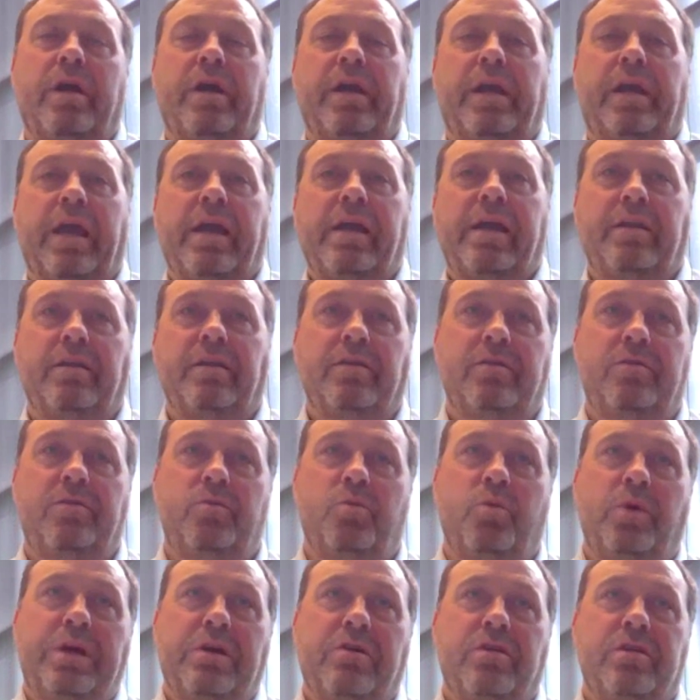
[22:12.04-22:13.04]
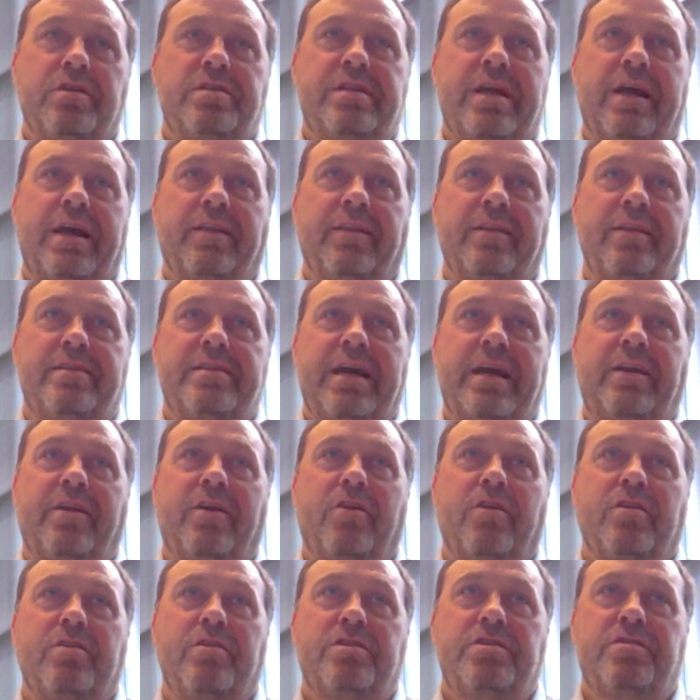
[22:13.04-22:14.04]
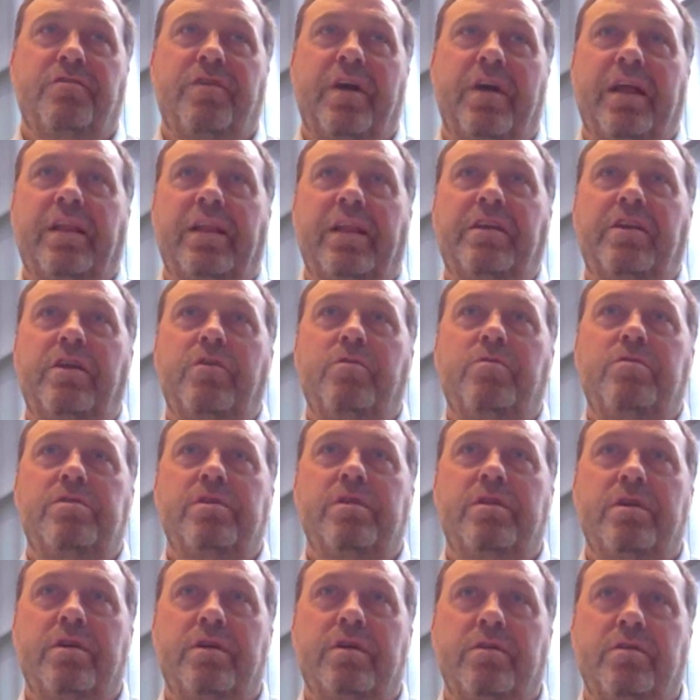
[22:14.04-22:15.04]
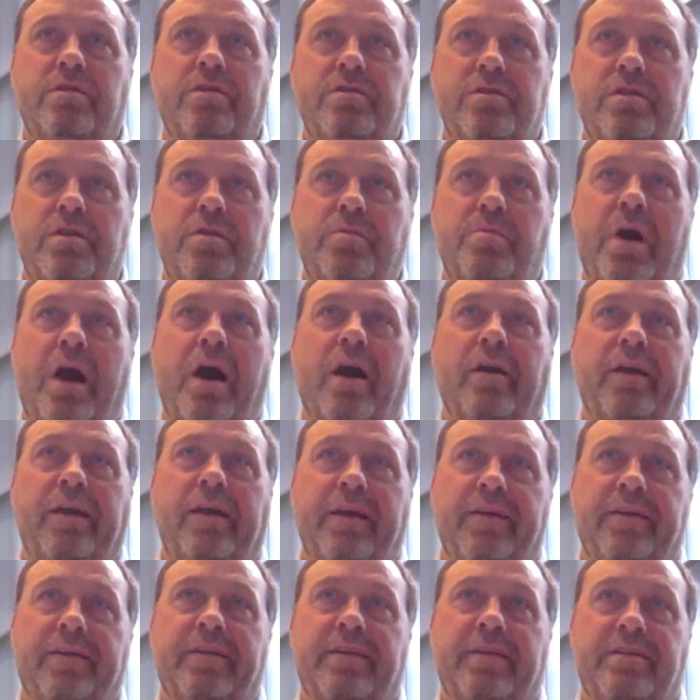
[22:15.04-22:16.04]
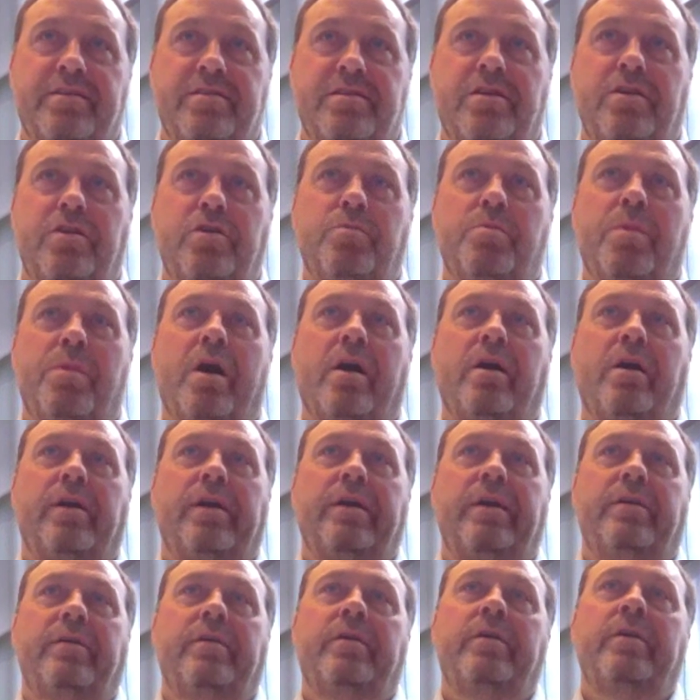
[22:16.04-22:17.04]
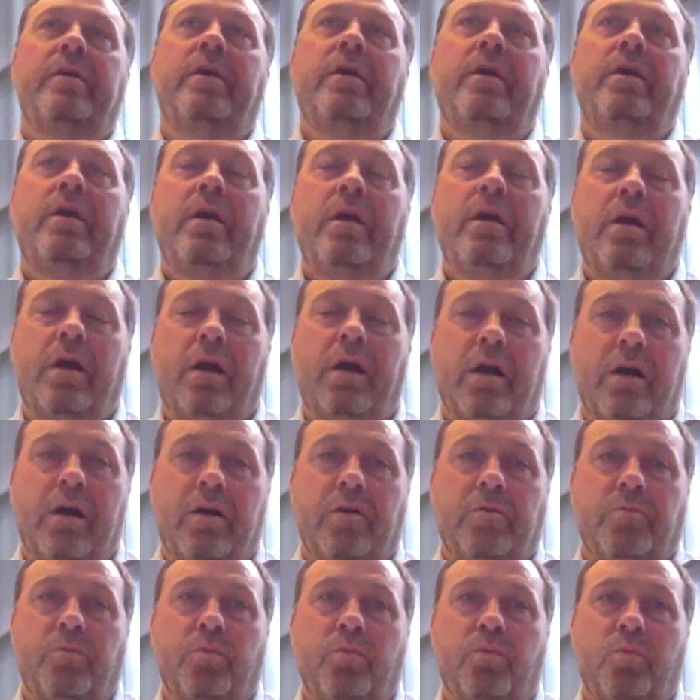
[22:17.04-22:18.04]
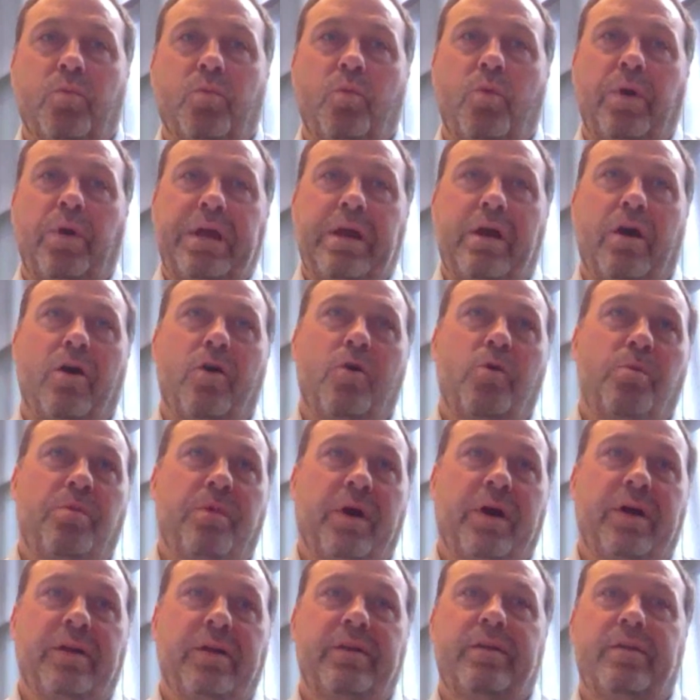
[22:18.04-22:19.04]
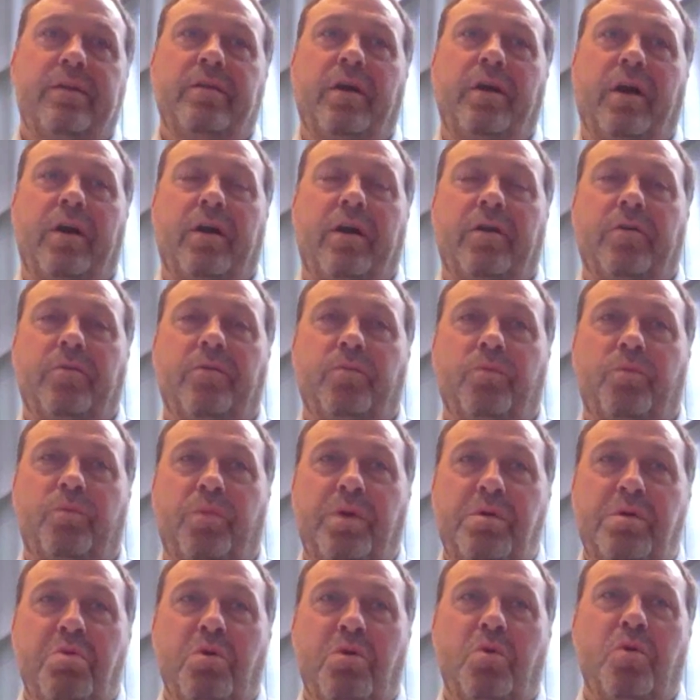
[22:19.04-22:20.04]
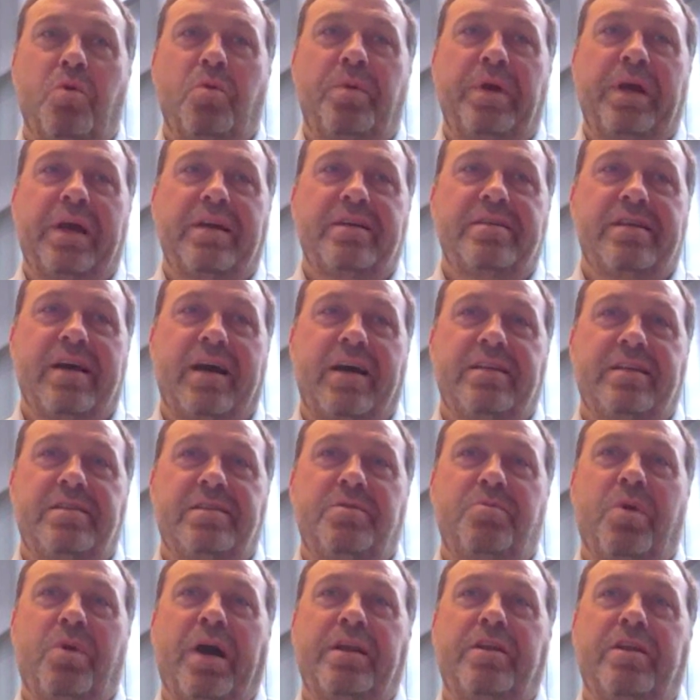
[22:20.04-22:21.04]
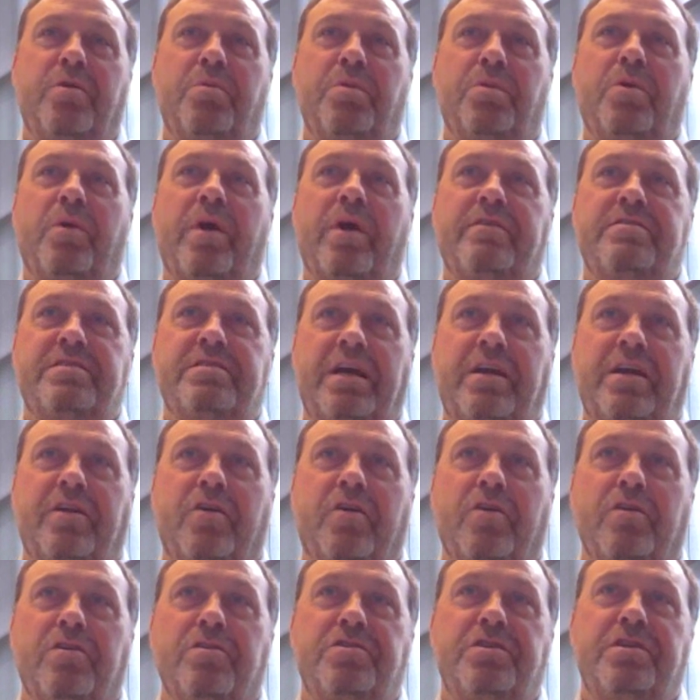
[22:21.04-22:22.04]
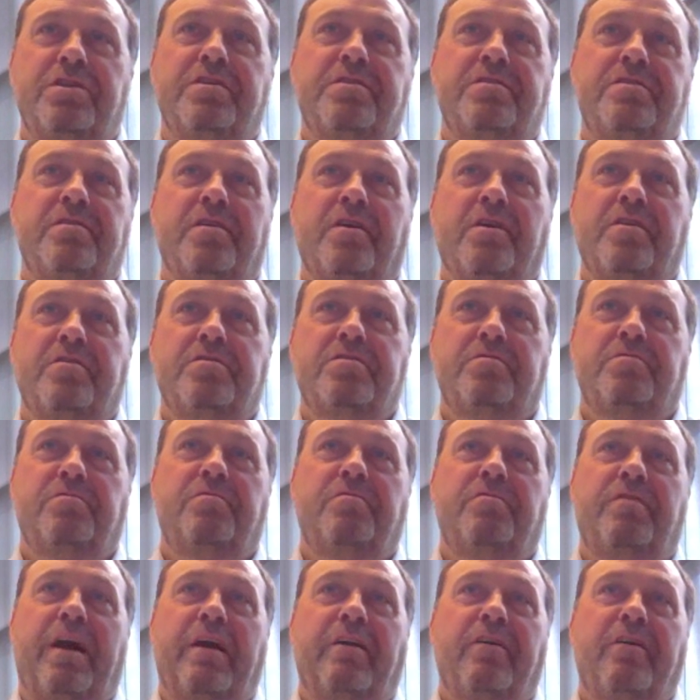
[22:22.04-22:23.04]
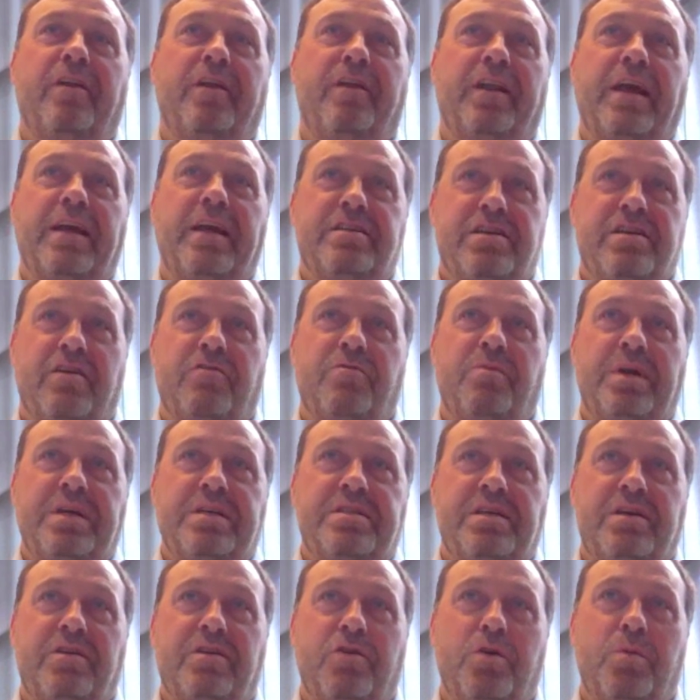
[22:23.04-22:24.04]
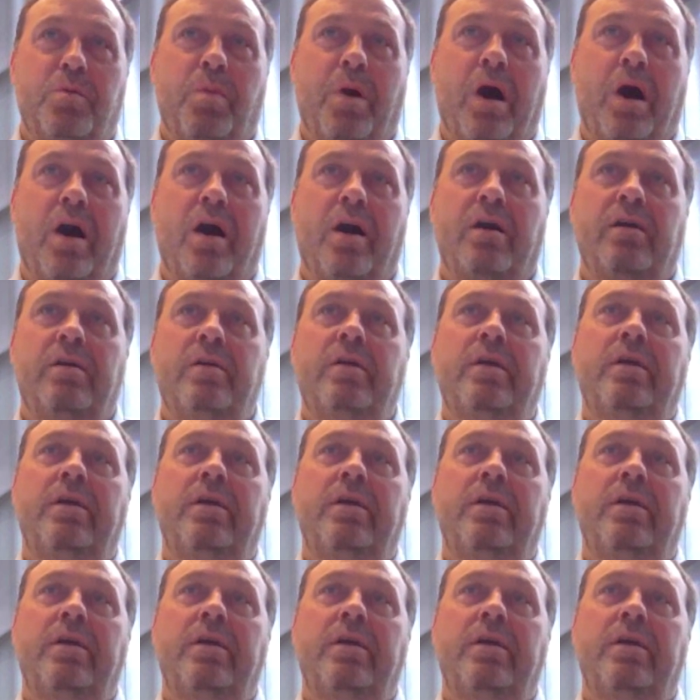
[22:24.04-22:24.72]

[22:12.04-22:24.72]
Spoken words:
again, we understand the technology is fairly new to the market, and it's a new market. We hope that people will be excited by WS technology as Farrell and HF Mixing Group are.